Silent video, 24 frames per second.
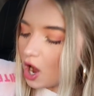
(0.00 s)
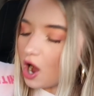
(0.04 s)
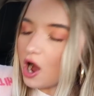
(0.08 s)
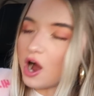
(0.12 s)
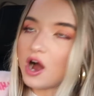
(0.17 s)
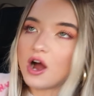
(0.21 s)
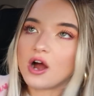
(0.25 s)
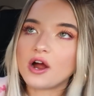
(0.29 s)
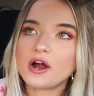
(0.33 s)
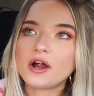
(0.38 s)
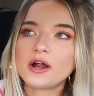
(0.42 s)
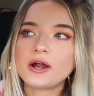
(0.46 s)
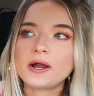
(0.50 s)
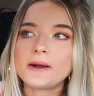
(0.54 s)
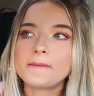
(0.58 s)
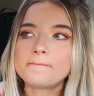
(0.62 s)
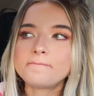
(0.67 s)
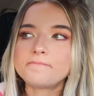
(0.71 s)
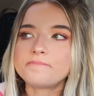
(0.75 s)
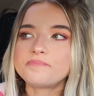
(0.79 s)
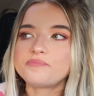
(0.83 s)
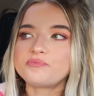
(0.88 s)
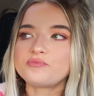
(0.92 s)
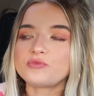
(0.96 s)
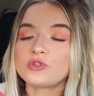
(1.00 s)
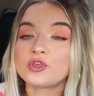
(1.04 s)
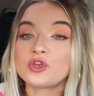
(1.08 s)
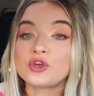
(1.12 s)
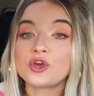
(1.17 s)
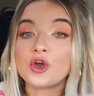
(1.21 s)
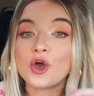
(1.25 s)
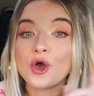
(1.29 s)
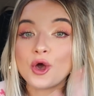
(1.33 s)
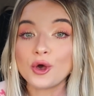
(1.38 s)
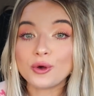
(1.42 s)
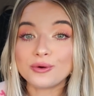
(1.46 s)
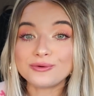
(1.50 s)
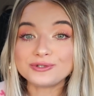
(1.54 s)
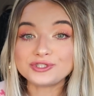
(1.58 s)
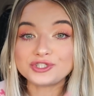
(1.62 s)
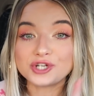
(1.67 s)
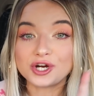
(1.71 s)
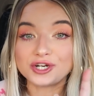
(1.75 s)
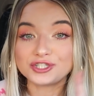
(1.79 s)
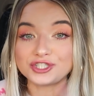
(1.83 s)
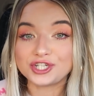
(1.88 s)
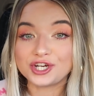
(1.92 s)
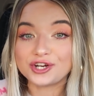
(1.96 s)
our
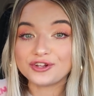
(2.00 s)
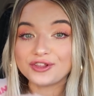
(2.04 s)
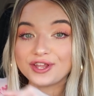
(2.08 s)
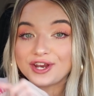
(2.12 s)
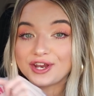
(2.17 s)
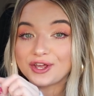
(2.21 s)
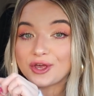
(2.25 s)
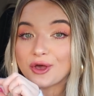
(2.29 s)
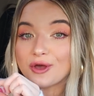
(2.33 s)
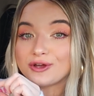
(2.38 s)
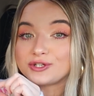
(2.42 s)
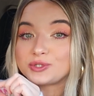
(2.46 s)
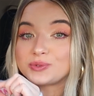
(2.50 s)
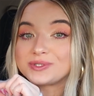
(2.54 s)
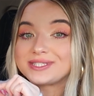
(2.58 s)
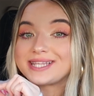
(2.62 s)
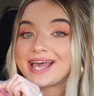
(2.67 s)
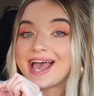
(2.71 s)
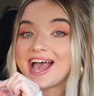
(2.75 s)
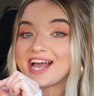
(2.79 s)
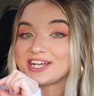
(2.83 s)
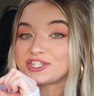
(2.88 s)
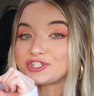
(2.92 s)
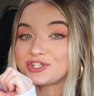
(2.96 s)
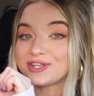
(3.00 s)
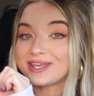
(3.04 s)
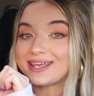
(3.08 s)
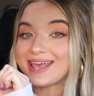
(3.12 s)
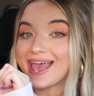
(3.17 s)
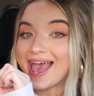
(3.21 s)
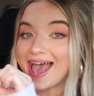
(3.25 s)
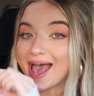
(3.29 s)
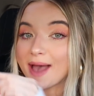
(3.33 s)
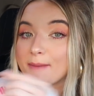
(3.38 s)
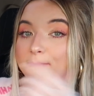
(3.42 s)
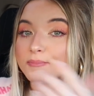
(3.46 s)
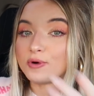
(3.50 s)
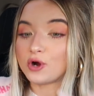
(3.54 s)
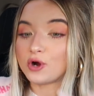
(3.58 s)
coach, our cheerleading coach, was actually at